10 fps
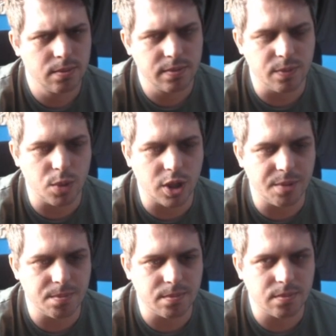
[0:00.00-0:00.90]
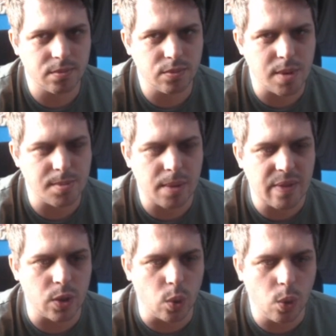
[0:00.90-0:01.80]
from what I remember
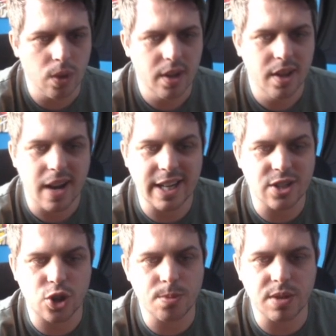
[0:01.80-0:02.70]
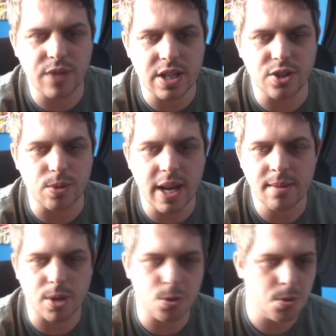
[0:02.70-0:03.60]
about the lore. And in terms of this new
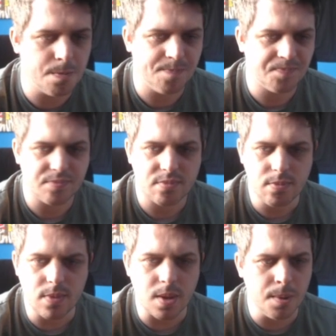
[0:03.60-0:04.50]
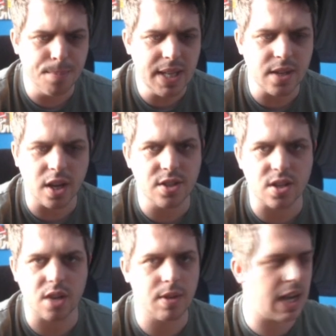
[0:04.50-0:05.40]
game mode, Be the
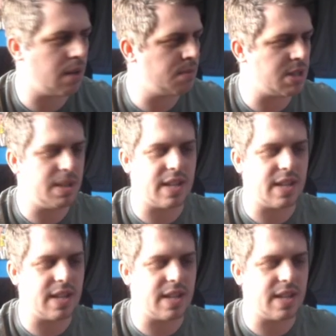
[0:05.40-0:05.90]
Hunter, that to me